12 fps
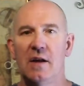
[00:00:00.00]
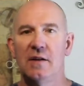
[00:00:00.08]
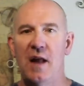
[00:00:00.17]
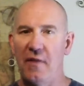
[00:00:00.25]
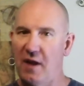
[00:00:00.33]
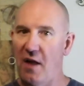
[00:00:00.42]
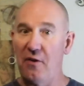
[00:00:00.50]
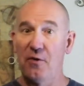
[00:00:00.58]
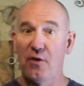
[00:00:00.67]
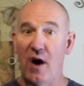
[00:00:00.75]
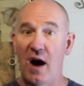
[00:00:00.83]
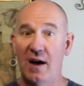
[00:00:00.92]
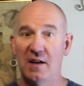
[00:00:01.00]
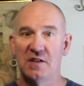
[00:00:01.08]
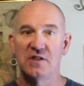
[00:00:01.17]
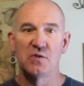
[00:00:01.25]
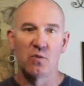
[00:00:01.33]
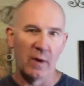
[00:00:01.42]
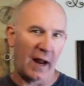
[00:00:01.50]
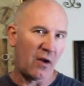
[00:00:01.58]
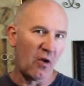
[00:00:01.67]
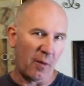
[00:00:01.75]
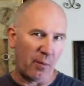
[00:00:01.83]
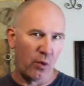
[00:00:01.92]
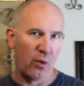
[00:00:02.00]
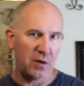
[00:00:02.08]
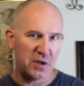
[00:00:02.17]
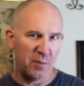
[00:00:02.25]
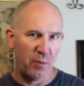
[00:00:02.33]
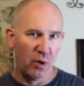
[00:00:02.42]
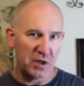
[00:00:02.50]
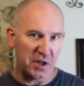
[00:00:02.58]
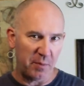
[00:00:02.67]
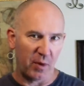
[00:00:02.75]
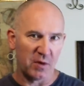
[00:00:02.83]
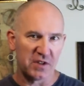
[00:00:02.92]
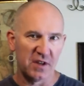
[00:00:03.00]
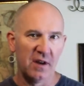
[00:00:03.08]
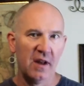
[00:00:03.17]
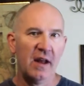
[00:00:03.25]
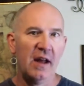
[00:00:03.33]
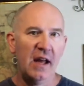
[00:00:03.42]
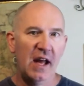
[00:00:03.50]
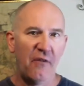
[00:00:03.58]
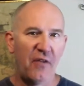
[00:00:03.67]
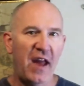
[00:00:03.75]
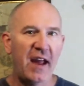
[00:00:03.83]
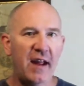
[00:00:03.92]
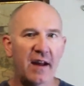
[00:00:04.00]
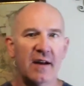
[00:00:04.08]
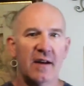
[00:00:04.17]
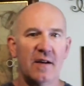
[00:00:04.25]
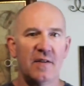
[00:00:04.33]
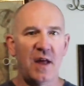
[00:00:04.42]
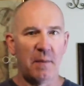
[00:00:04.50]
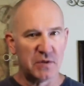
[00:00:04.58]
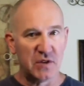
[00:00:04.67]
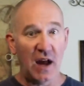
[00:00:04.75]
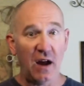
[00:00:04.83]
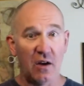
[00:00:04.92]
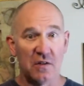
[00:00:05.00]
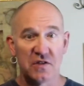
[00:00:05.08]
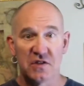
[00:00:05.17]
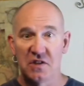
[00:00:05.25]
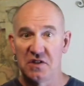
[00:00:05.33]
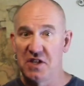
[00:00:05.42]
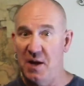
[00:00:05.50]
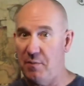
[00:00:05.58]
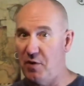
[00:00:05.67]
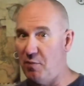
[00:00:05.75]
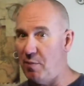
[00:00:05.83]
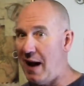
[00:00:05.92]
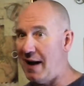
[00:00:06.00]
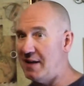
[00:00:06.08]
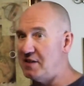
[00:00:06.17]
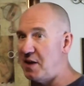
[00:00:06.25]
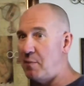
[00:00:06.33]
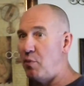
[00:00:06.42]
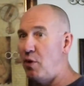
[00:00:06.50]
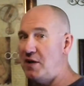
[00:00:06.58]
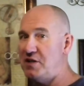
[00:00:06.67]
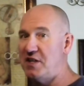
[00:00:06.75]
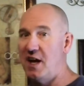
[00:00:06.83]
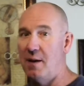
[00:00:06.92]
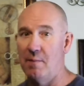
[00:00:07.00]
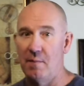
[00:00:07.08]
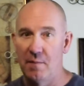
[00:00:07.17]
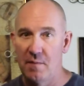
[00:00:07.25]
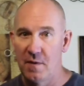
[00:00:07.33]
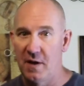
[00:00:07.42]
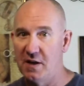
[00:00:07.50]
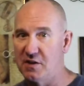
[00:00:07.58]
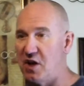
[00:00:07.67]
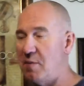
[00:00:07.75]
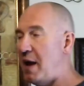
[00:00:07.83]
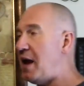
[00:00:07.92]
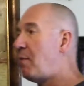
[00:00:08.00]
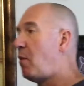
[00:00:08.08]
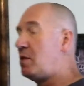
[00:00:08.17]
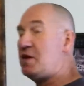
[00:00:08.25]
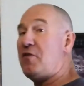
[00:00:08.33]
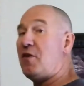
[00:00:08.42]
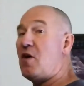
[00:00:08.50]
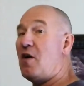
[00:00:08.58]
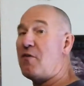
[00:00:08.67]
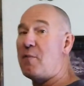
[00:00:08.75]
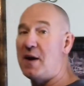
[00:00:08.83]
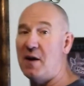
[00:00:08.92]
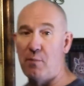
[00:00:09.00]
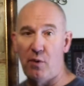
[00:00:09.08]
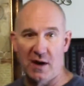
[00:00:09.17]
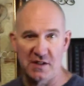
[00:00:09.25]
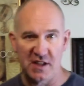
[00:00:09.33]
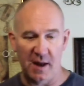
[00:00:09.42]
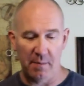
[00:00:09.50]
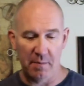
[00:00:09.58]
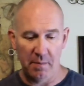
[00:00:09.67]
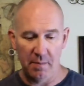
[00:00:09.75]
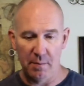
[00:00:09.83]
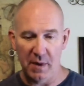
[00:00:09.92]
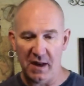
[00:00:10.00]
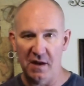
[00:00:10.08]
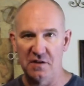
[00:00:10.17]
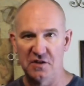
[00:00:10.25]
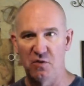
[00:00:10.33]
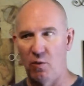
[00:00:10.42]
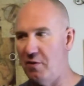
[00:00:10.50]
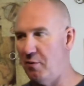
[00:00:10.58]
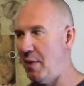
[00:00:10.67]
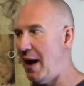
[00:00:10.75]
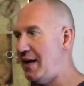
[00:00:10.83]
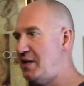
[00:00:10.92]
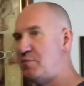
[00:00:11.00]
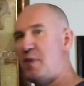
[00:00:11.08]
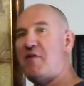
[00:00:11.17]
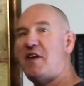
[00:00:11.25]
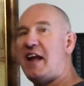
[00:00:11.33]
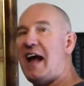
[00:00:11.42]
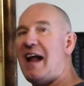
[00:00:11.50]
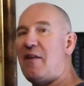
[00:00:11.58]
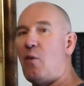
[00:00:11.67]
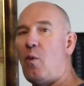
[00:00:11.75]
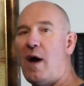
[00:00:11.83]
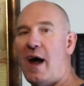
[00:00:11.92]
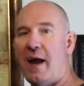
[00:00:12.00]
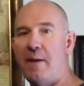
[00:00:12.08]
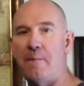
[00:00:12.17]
Now, the other thought is when I go to push a person, if they themselves tip their body as I'm pressing them, it's going to make it more difficult for me to press them because, well, their body is pivoting out of the way.